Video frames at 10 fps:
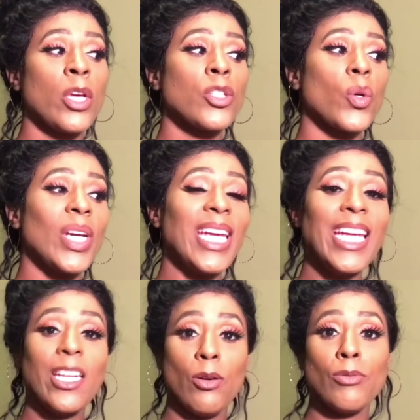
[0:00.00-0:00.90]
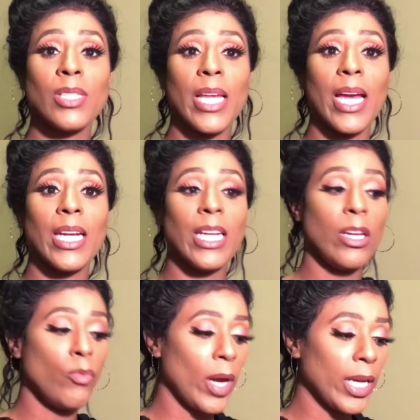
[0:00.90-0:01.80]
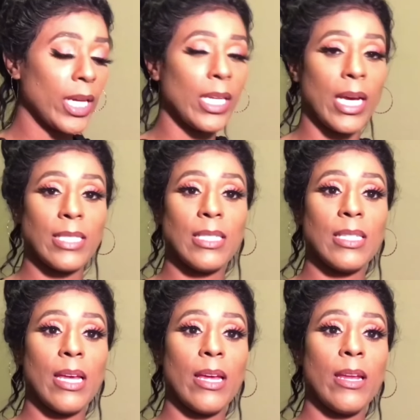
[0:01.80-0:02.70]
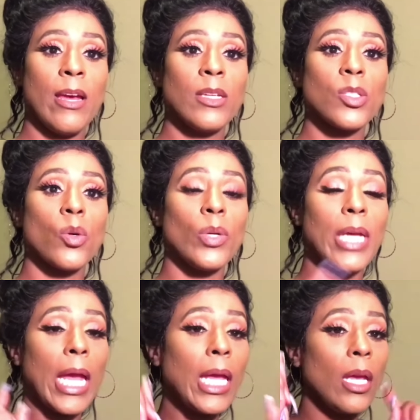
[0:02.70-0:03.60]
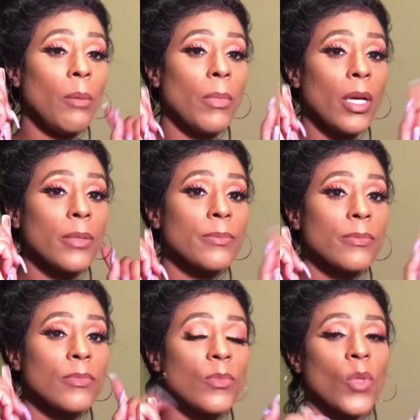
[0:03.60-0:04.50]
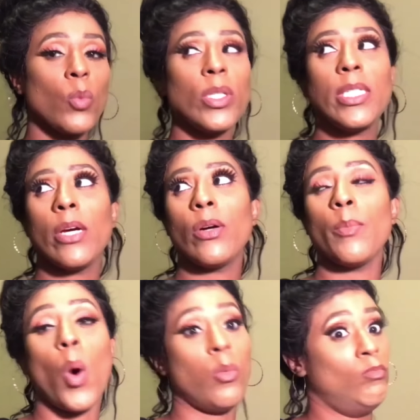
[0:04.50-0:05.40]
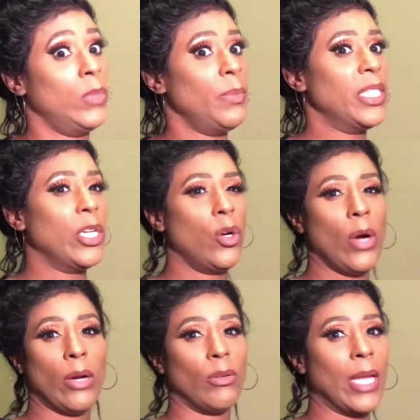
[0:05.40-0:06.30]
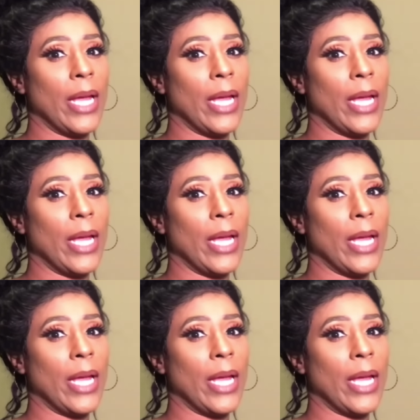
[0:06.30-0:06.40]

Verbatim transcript: So he knows that and he recognizes that. So game would tell him, oh, let me tell her I don't